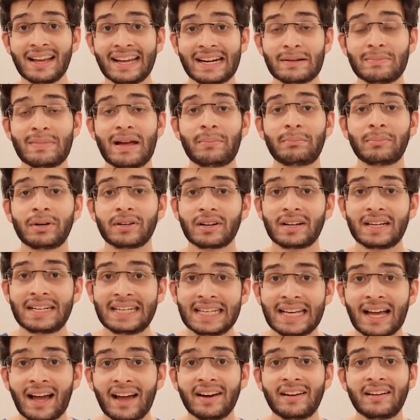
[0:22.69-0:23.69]
Remember, a
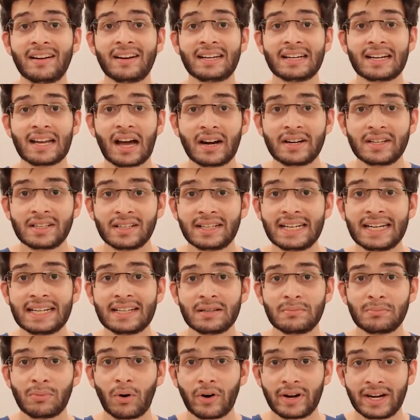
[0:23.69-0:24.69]
dehydrated,
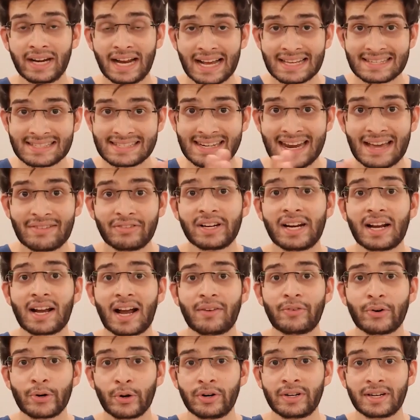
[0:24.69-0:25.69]
under-eaten body has never
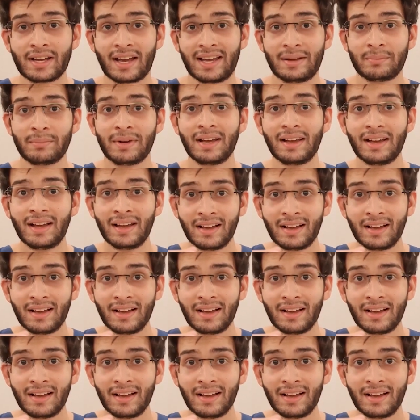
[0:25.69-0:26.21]
recovered on time.